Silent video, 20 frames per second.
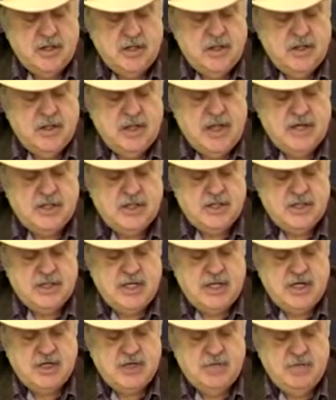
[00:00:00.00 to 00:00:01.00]
The
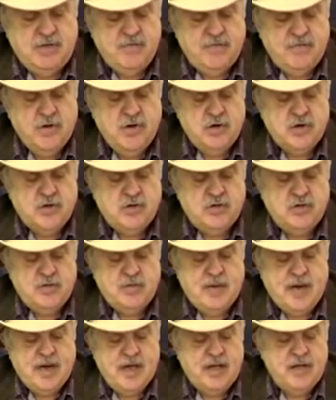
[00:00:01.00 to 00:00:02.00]
legislation referred
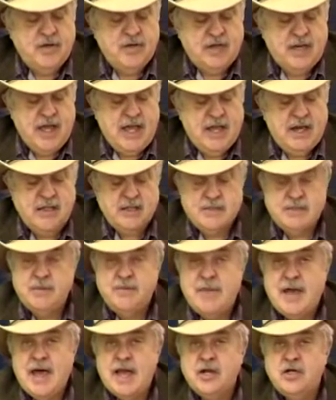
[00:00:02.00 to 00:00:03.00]
to by Godin is the
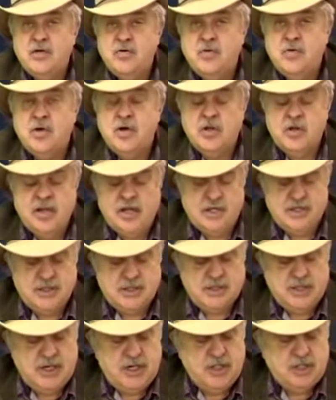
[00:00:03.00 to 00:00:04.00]
back-to-work
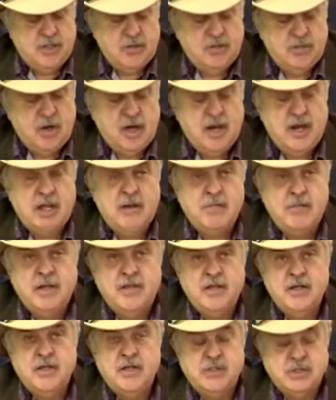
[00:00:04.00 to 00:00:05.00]
legislation brought in by
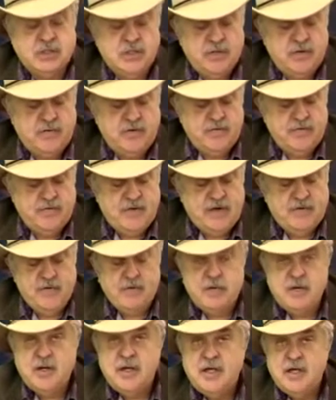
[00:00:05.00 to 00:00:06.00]
the Conservative
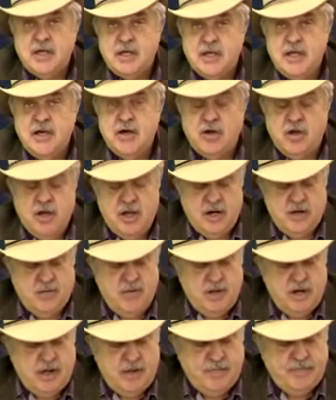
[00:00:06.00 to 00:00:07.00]
government in
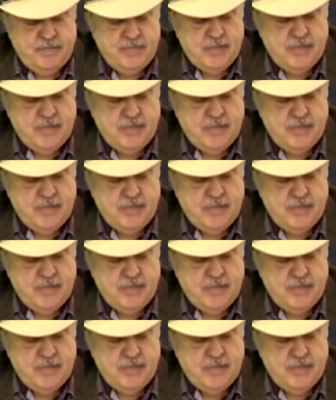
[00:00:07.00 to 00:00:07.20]
Ottawa.